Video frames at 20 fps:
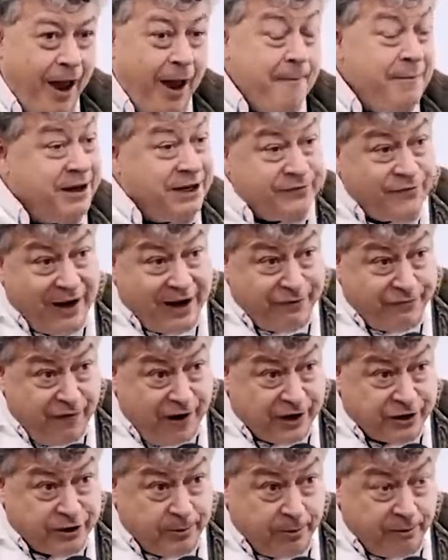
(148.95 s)
But it's very
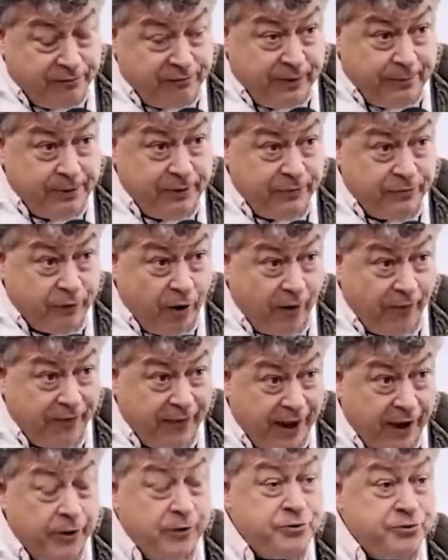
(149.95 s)
fashionable for people who've got
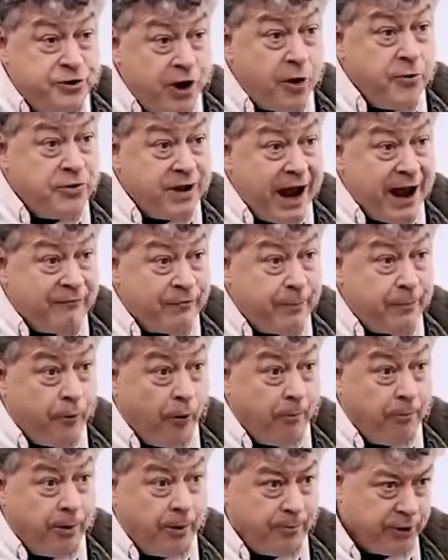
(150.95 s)
there who don't have a
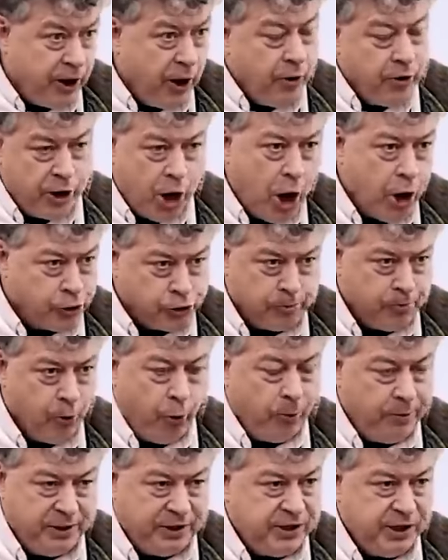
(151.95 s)
problem to go, it should
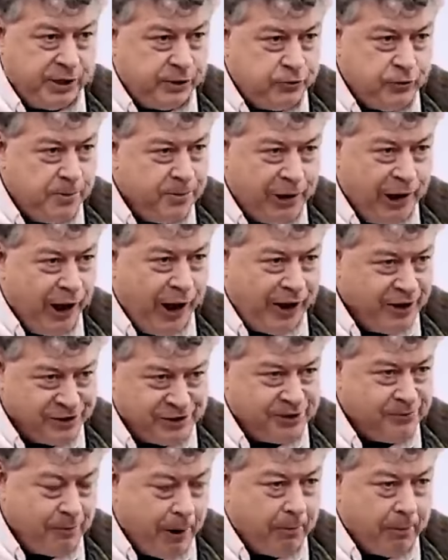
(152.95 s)
all be
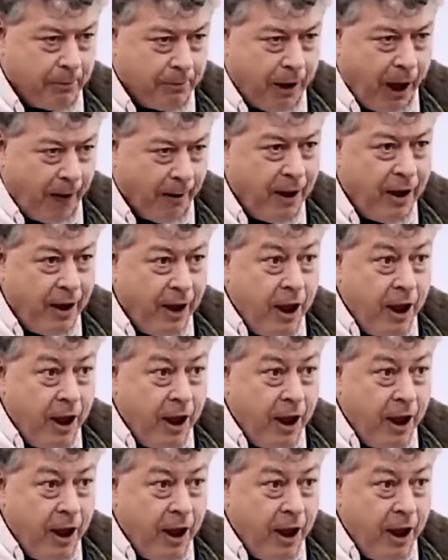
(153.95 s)
decriminalized and blah, blah, blah.